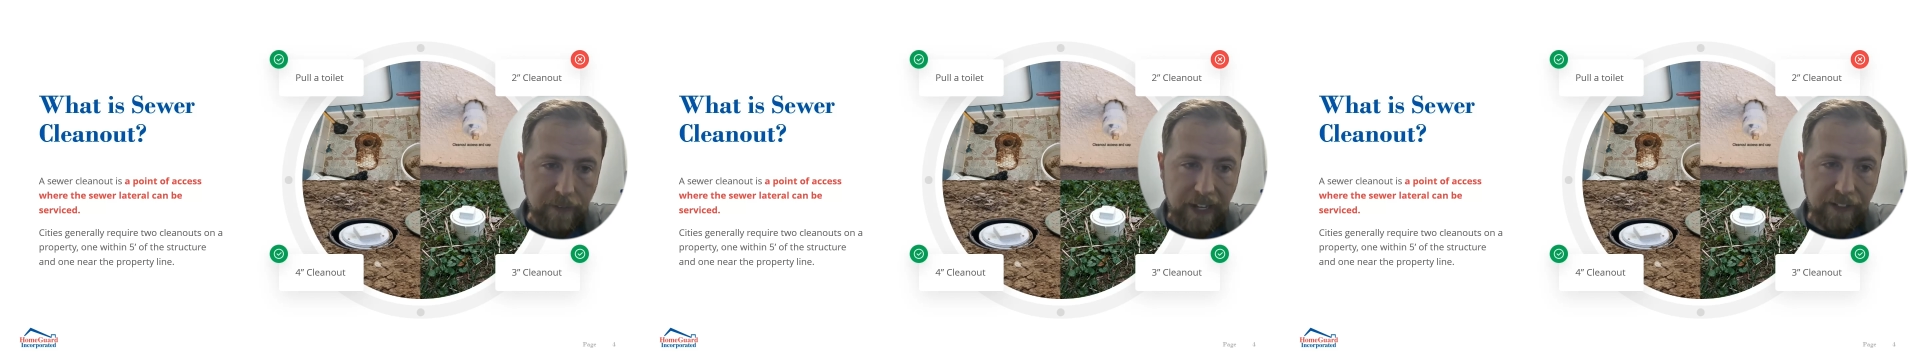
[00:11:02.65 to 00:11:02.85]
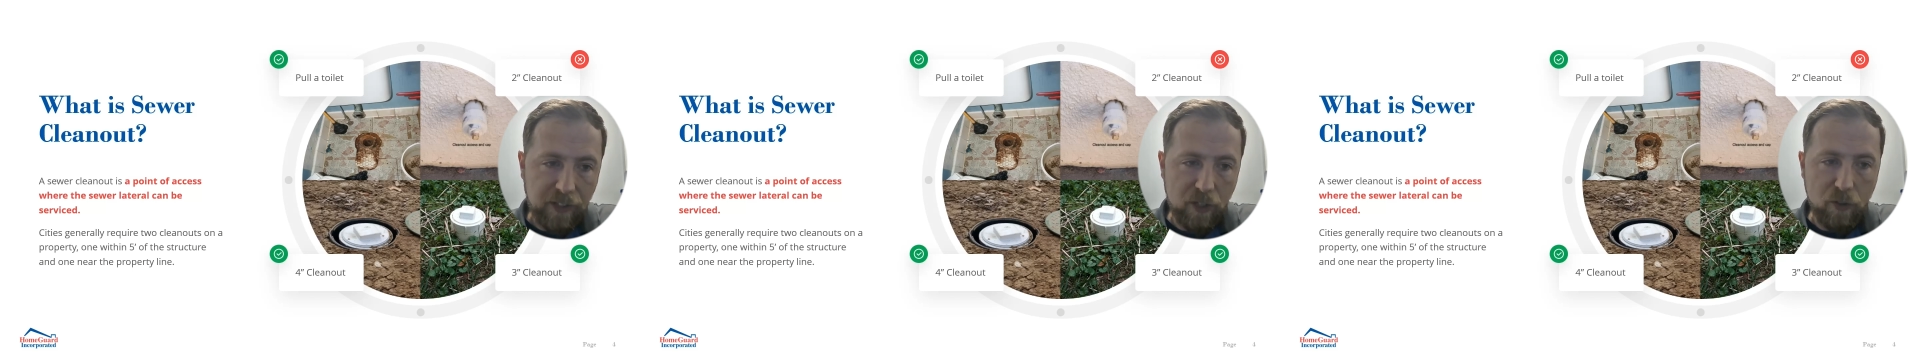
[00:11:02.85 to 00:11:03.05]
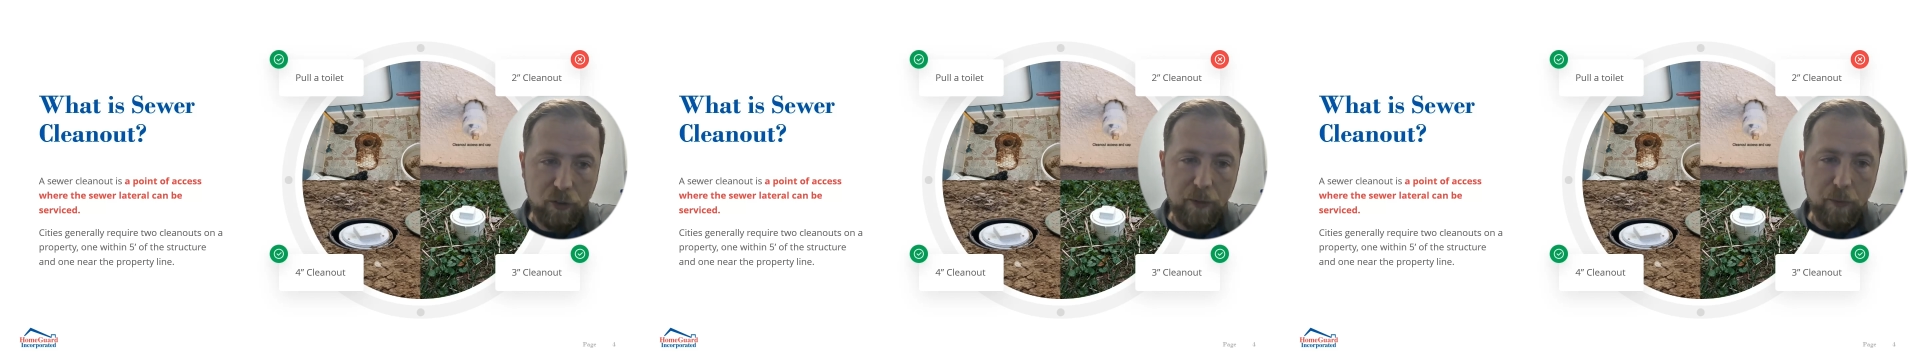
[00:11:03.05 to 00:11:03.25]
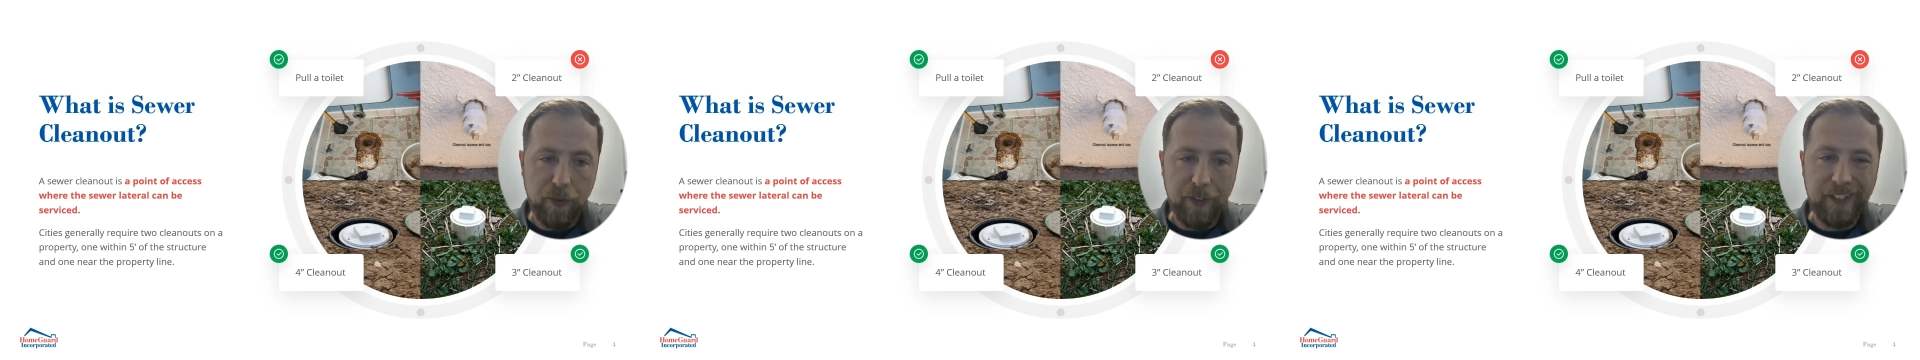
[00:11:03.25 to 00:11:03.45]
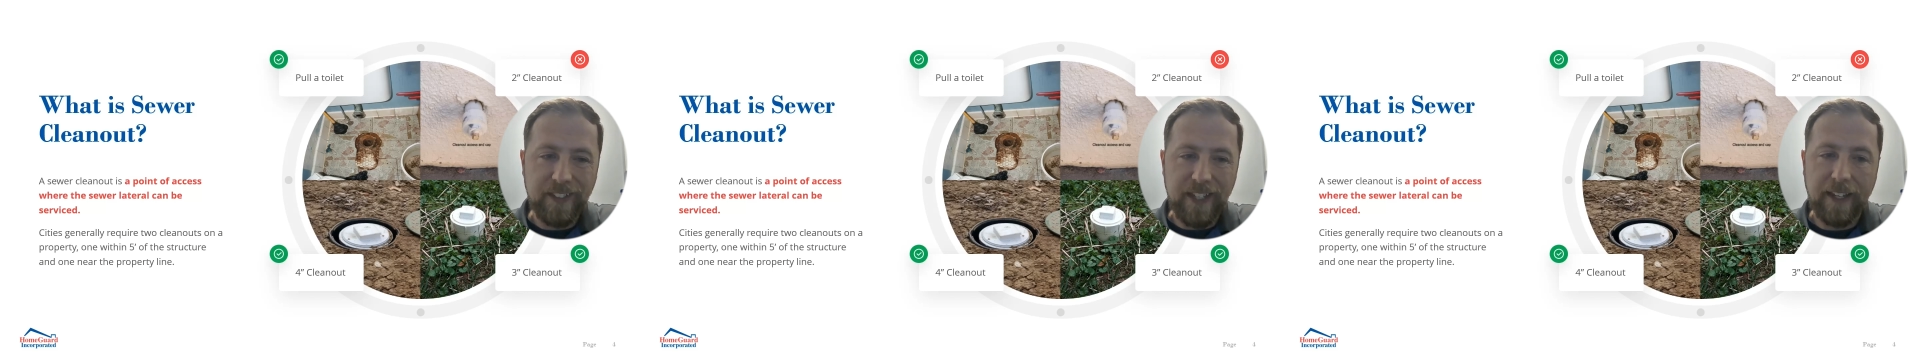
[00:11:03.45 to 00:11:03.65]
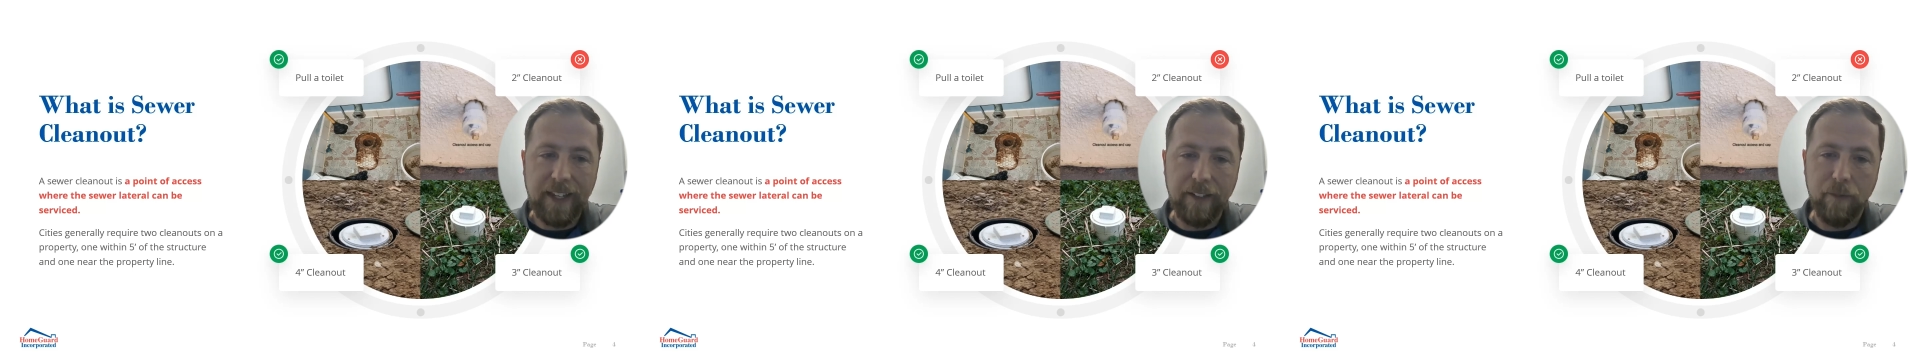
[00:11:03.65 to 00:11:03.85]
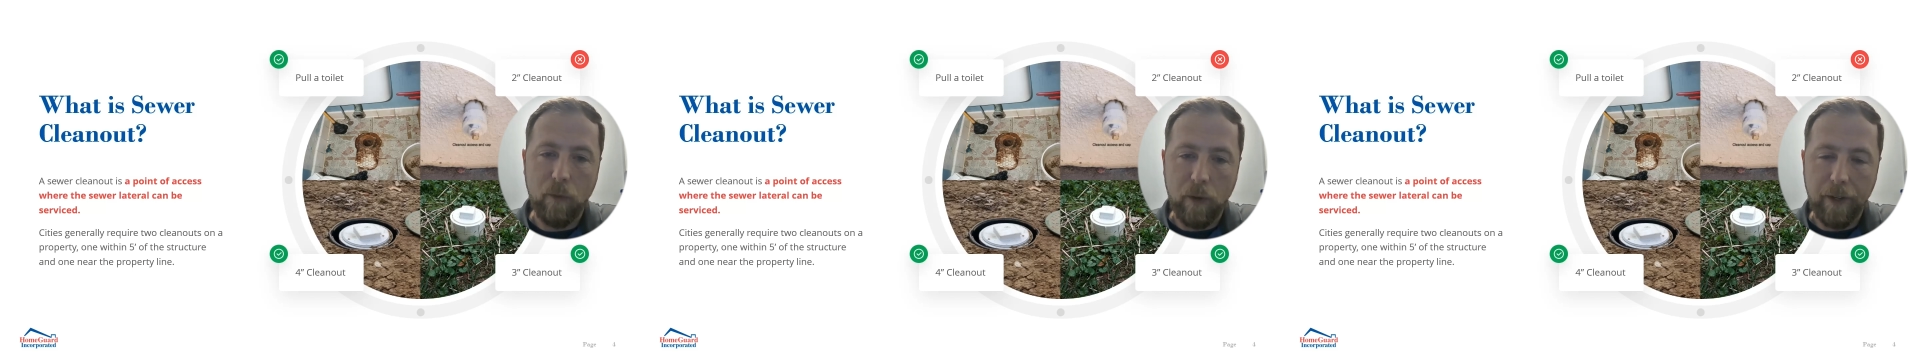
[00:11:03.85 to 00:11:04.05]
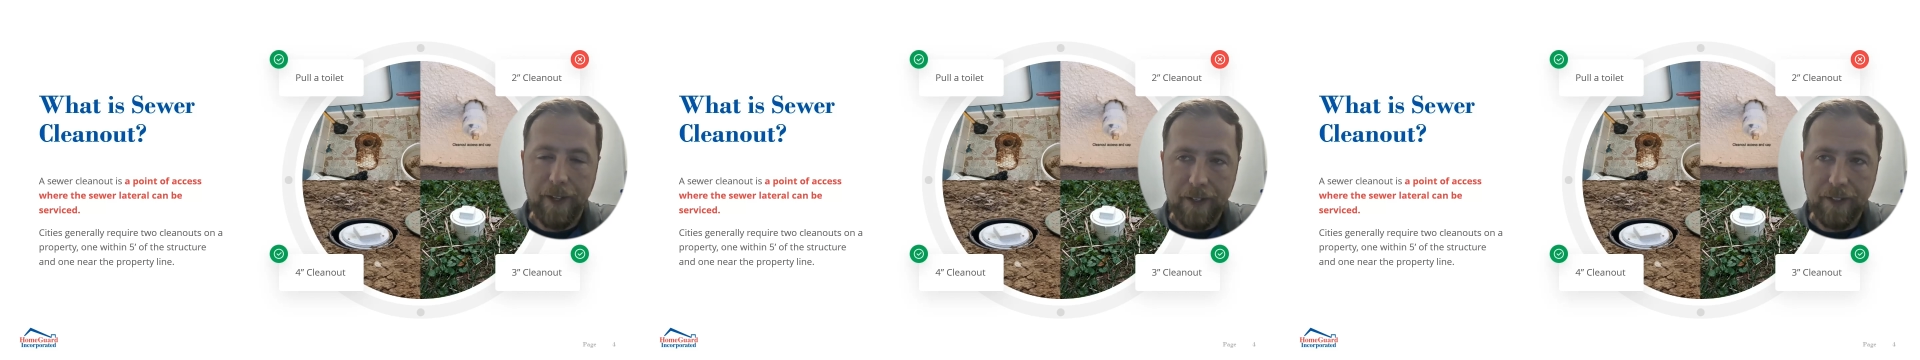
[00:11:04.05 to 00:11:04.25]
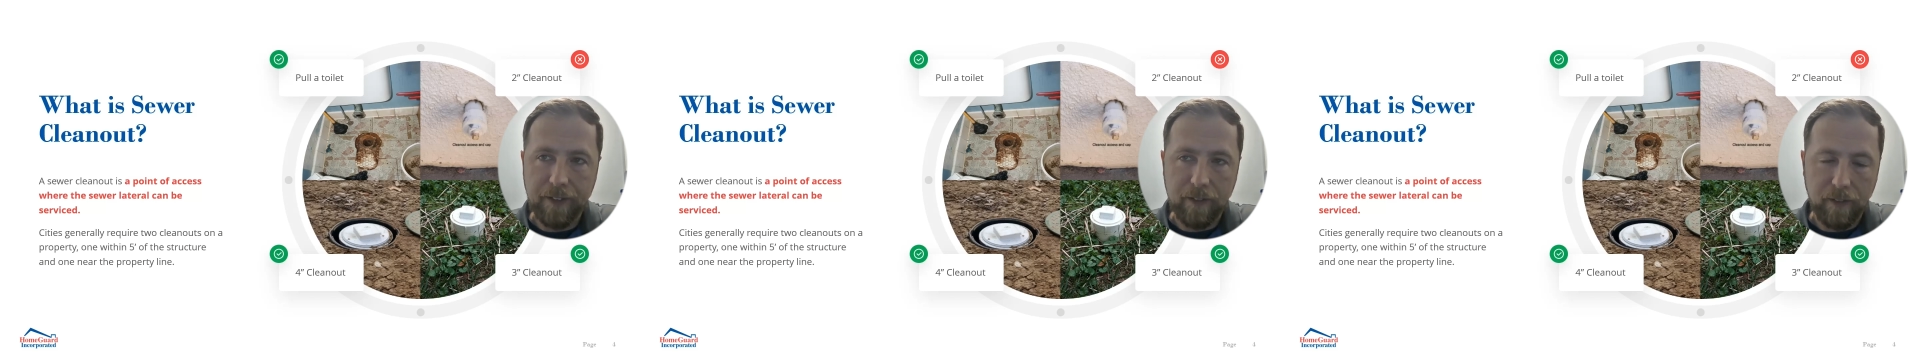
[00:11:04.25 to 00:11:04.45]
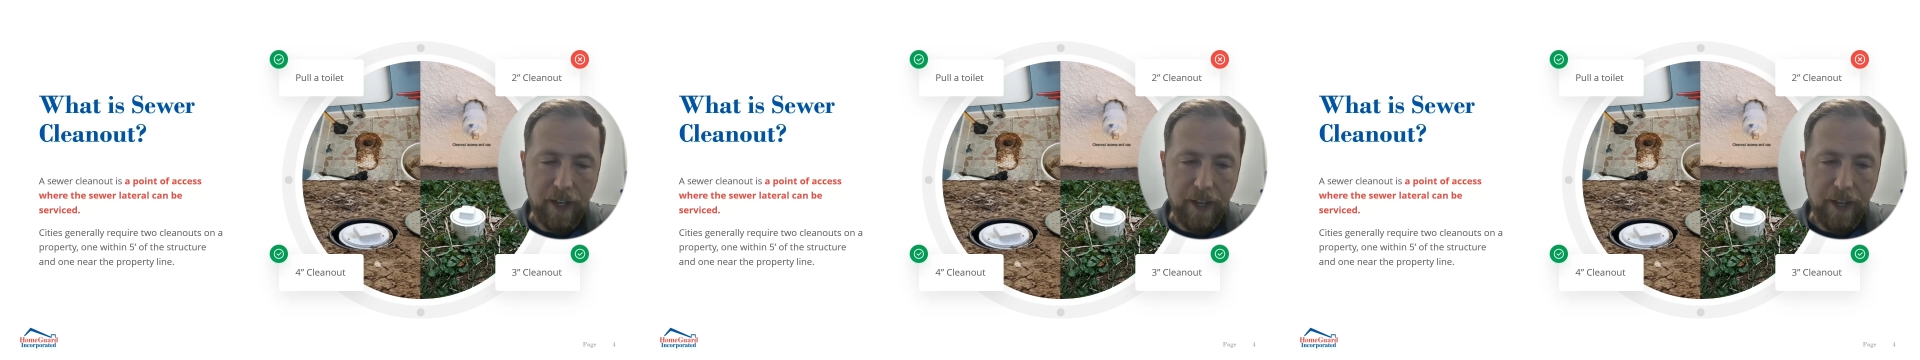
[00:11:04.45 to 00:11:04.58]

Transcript: That's usually where the second one is.